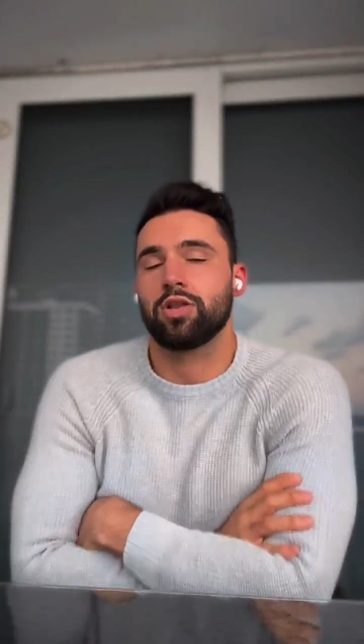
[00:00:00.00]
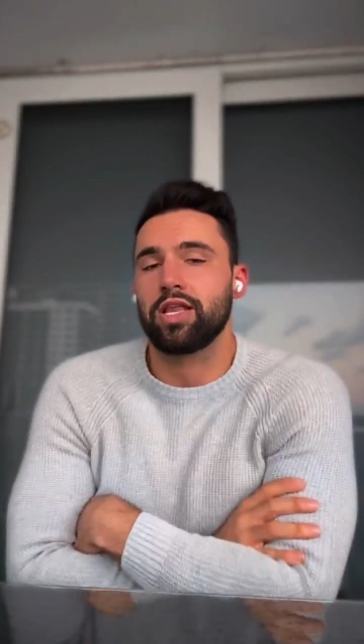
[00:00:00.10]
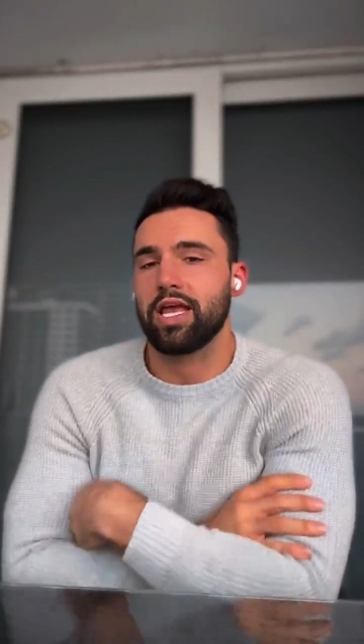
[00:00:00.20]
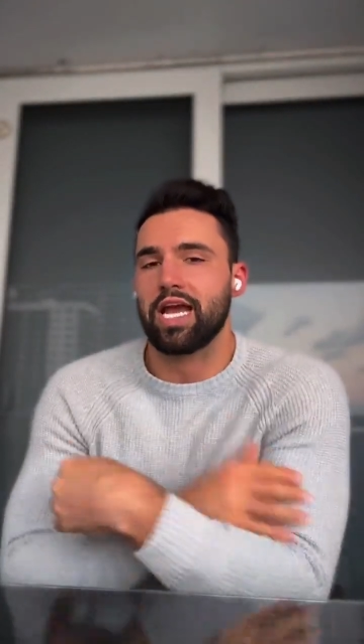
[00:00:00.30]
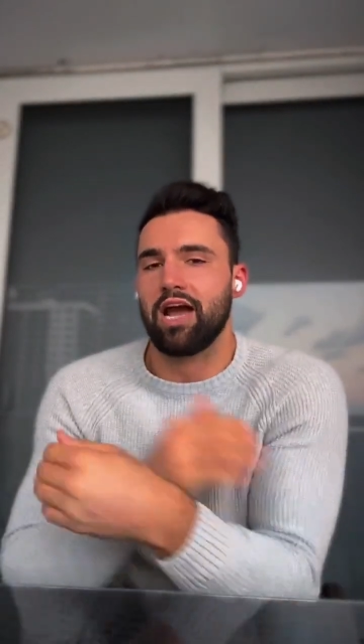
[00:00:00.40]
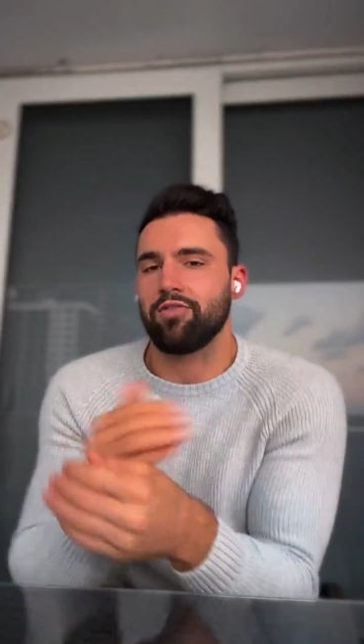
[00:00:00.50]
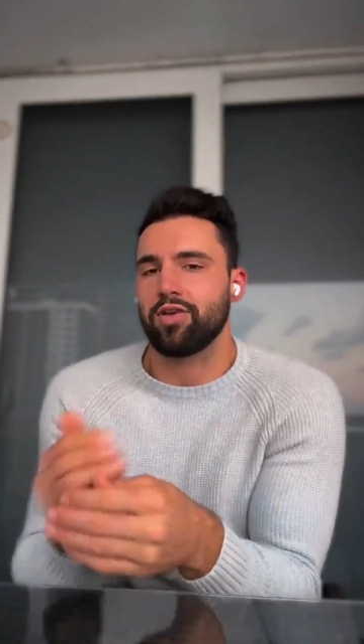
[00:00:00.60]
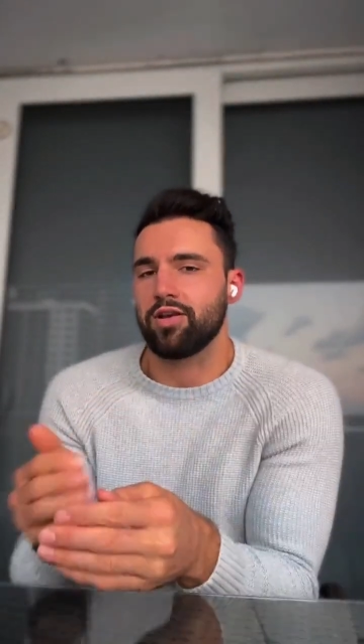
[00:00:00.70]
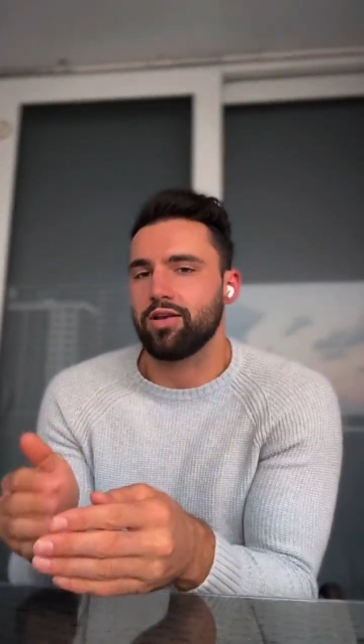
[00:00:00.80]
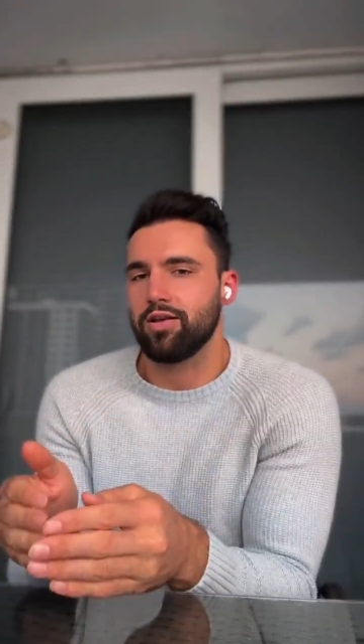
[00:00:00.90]
I certainly
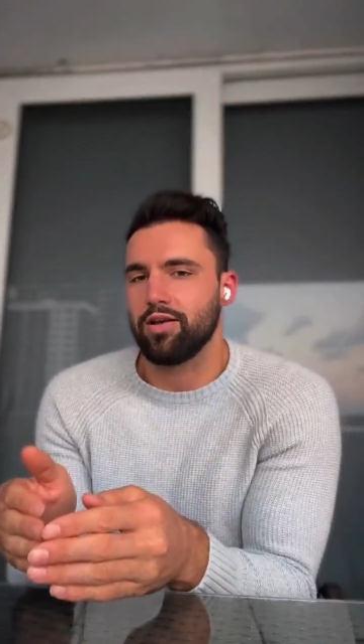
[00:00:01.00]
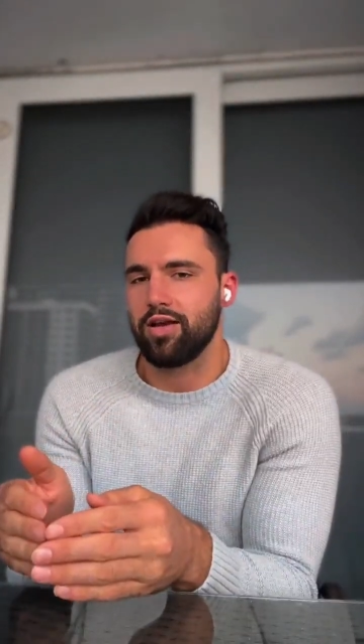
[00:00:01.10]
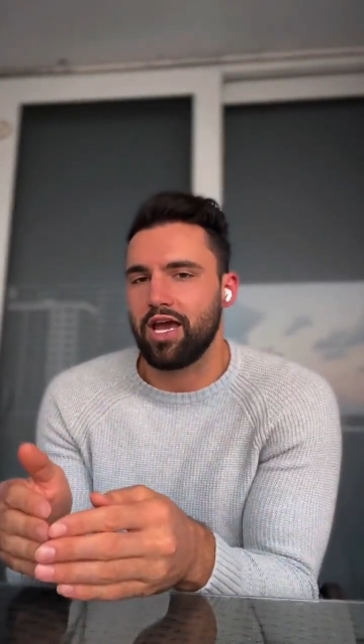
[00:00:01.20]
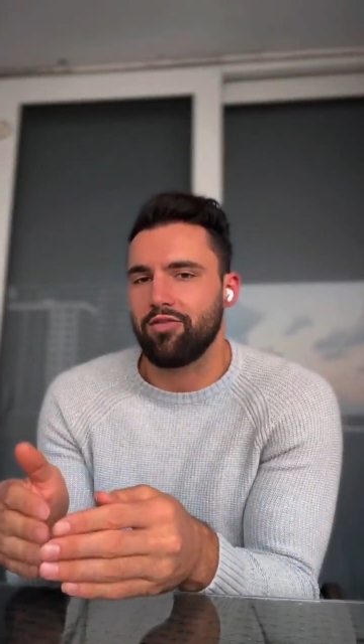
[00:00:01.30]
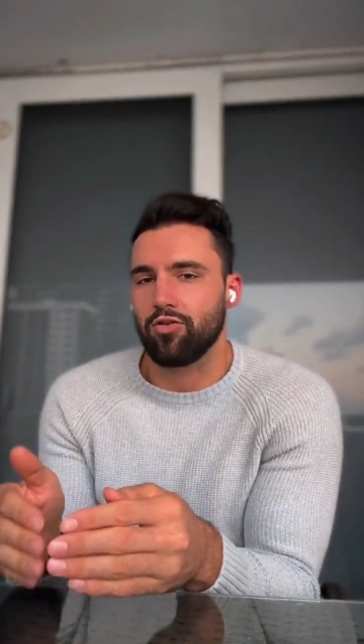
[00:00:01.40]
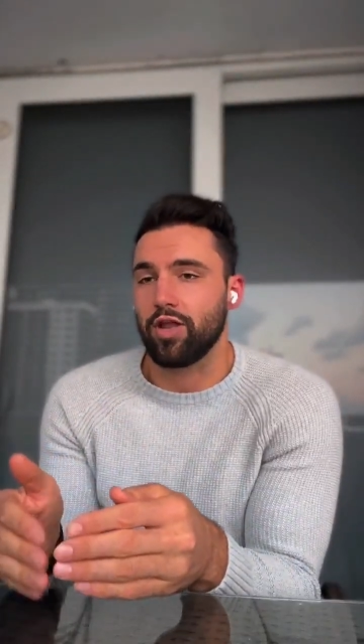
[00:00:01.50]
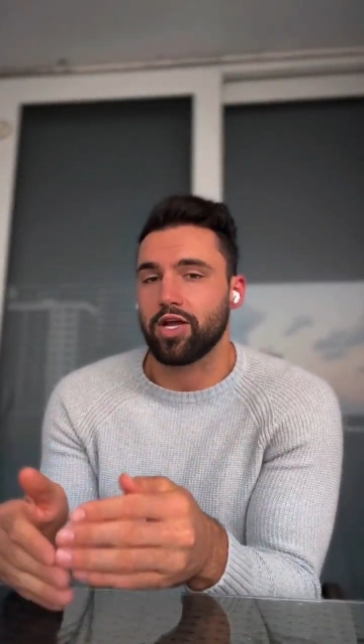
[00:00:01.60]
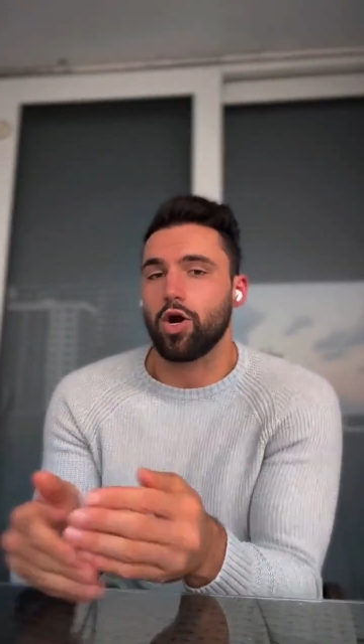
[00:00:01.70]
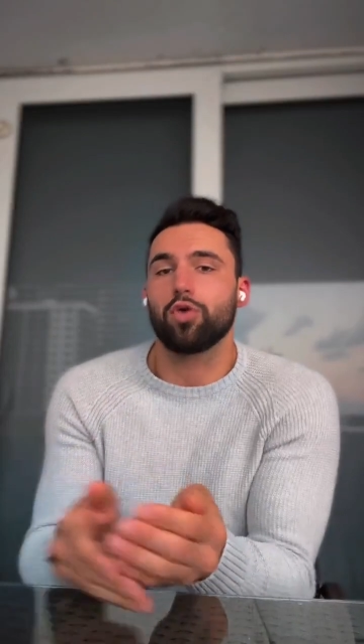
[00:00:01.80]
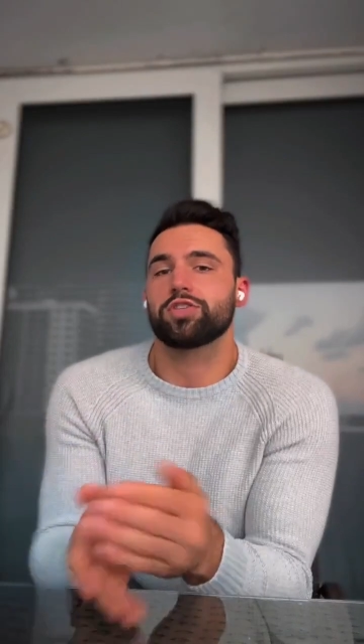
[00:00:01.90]
like haven't
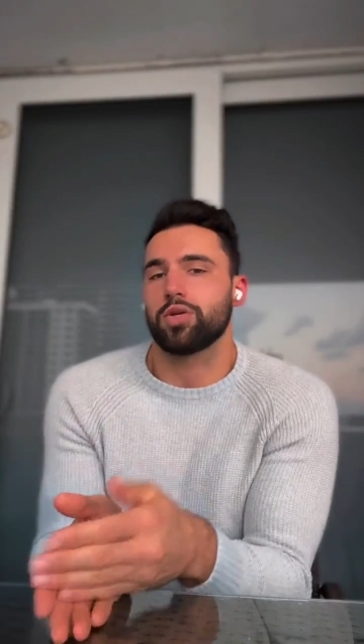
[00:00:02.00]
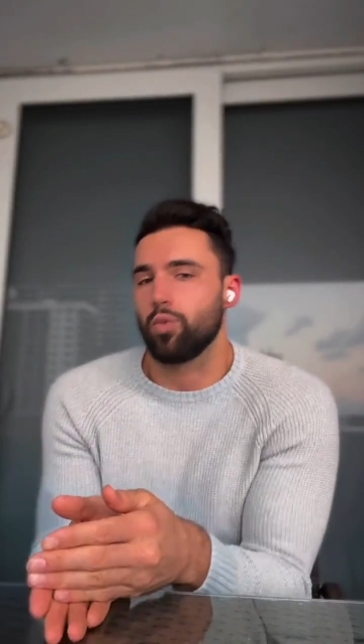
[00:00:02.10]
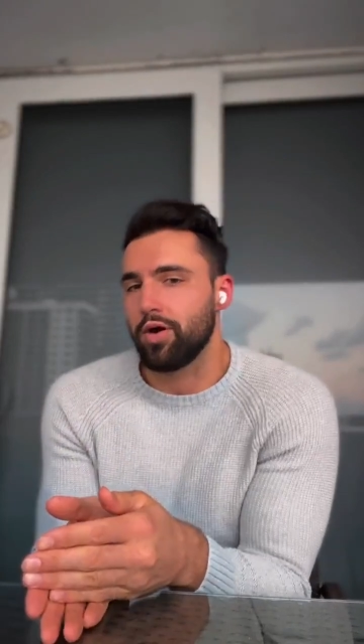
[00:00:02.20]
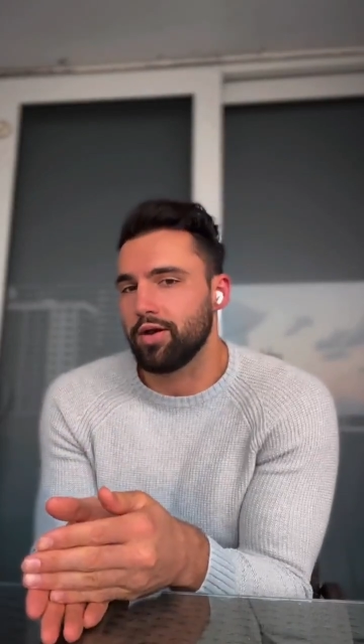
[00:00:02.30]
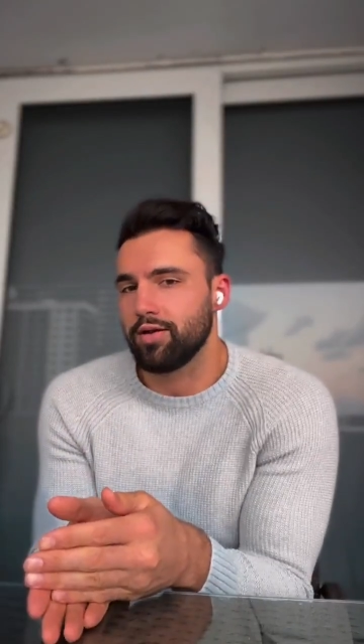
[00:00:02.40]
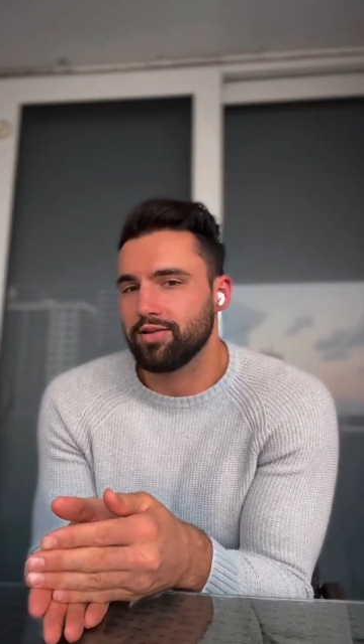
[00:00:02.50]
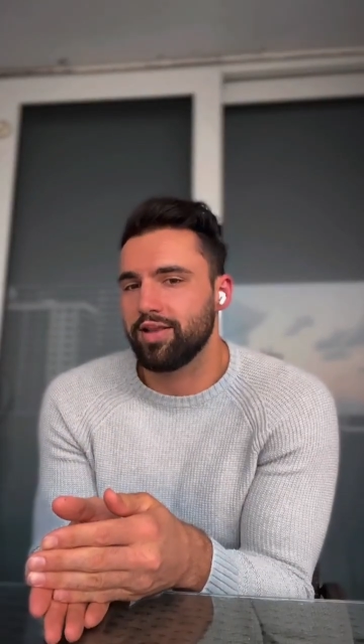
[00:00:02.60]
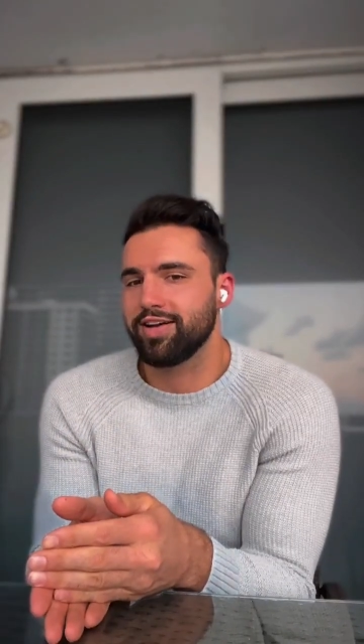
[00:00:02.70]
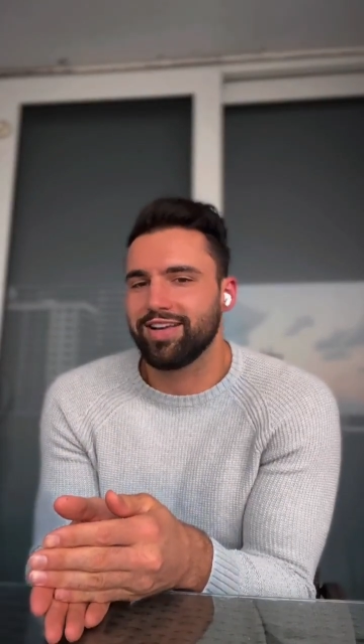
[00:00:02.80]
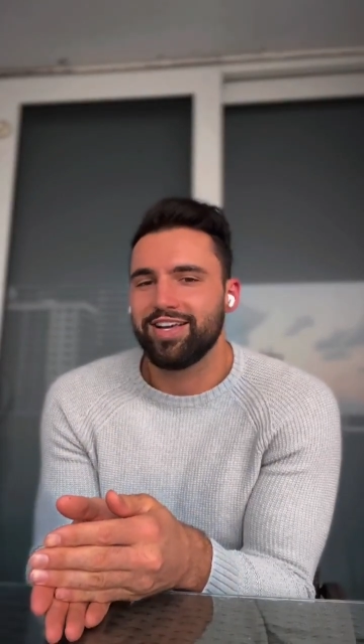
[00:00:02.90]
ever like hosted
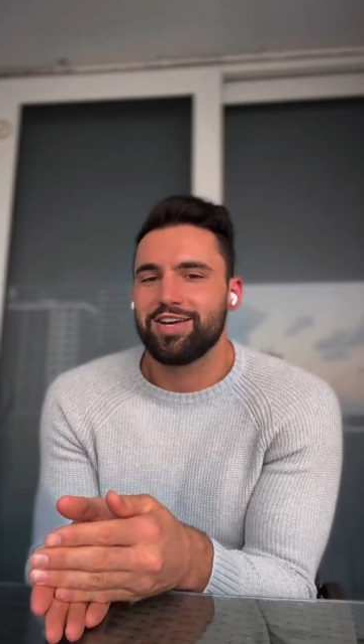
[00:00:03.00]
one